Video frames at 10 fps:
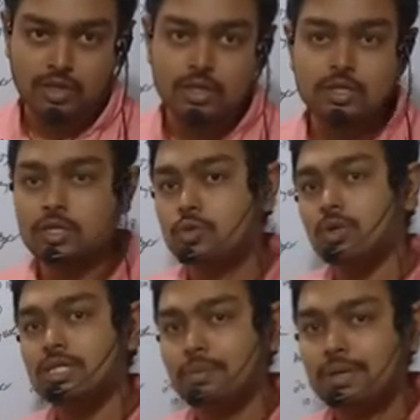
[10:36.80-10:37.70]
This
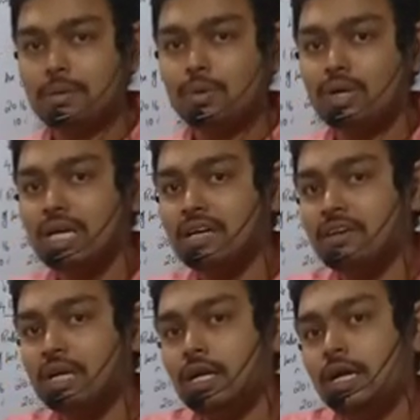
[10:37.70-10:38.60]
rule is applicable only
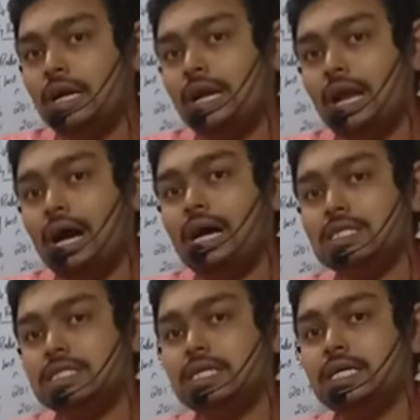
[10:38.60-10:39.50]
in
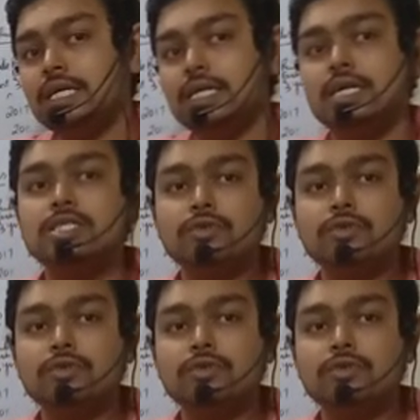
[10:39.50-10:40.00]
last 3 years.